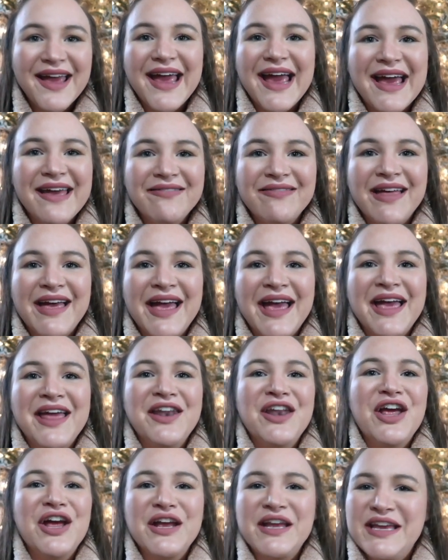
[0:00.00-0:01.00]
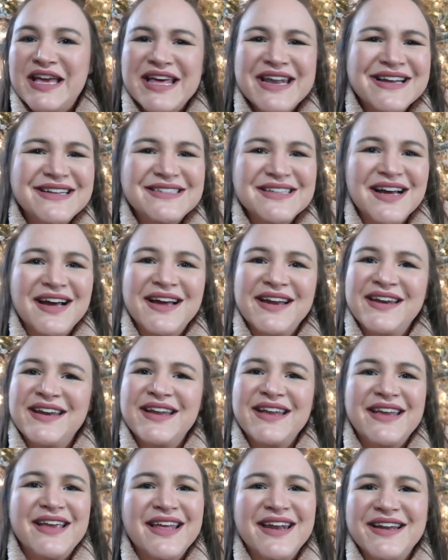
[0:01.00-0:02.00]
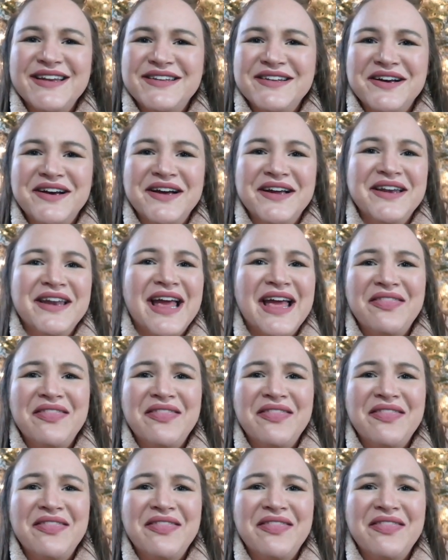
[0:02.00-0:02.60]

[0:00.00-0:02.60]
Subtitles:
and then get it done,